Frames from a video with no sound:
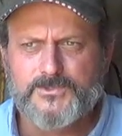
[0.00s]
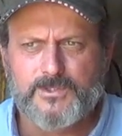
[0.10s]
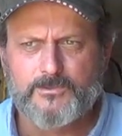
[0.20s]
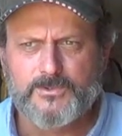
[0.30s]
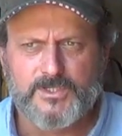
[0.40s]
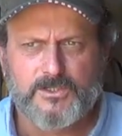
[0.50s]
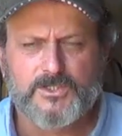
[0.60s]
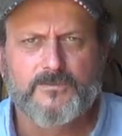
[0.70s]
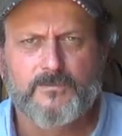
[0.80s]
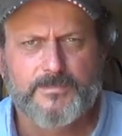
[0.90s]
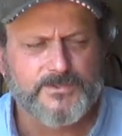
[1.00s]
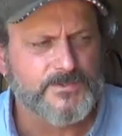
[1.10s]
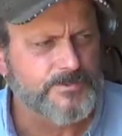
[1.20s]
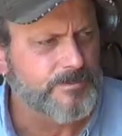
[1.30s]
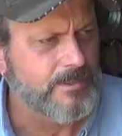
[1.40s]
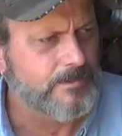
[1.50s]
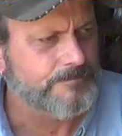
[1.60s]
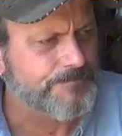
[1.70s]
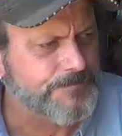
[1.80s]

summarization of a business plan.